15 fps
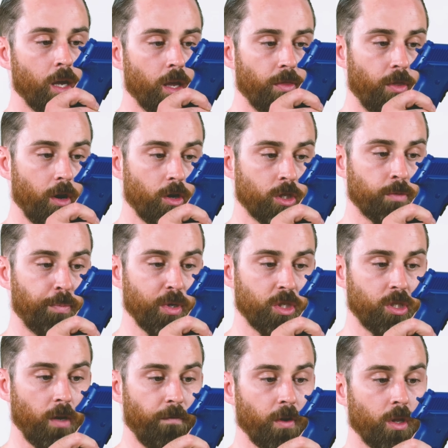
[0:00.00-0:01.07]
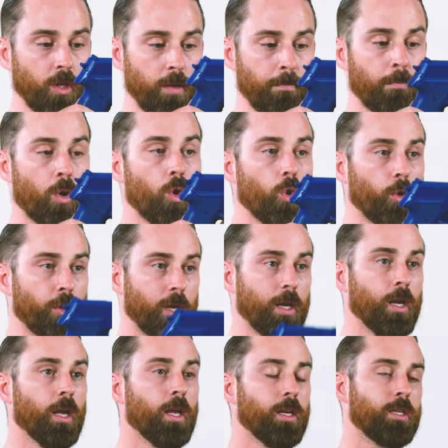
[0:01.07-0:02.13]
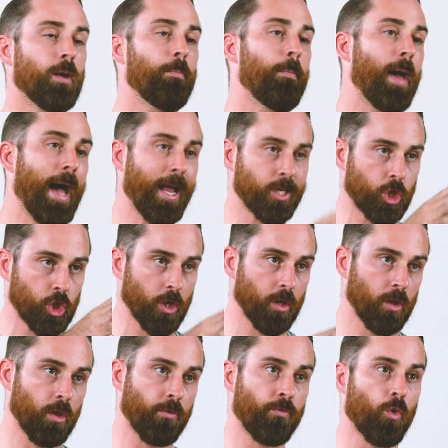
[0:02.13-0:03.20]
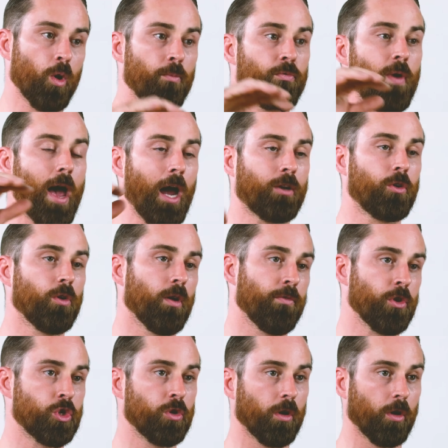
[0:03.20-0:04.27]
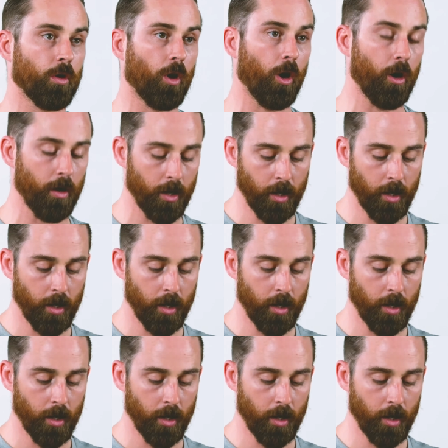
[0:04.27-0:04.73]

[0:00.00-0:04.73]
they're specifically molded to match the form factor of the trigger guard.